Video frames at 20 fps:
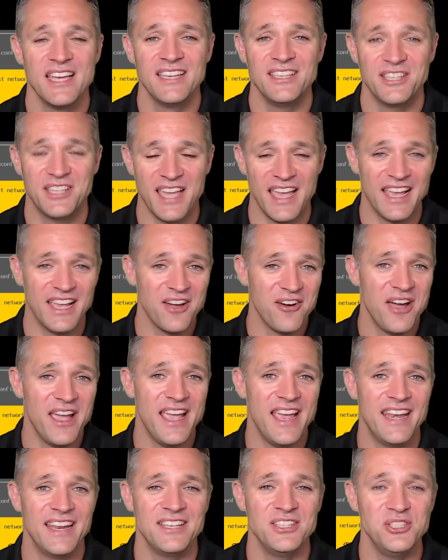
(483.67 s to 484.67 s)
you can go
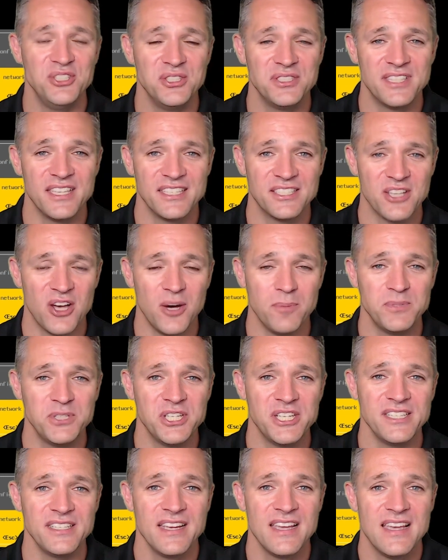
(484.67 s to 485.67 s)
ahead and use this
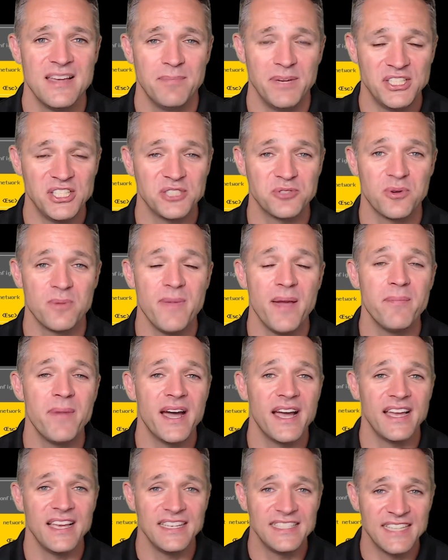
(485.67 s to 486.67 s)
option, but just
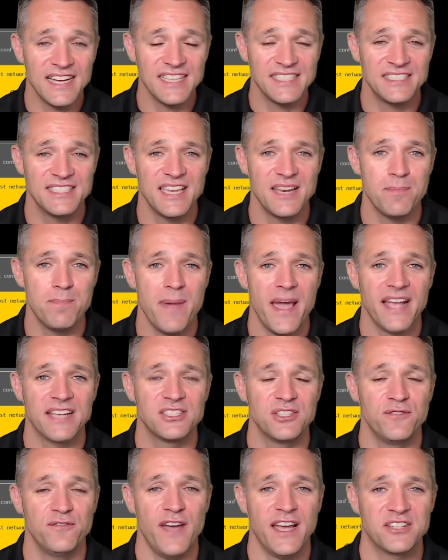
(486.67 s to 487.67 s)
remember, it does set it back
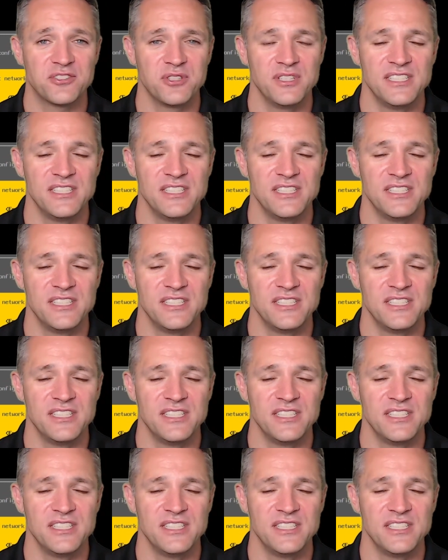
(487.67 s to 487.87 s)
to factory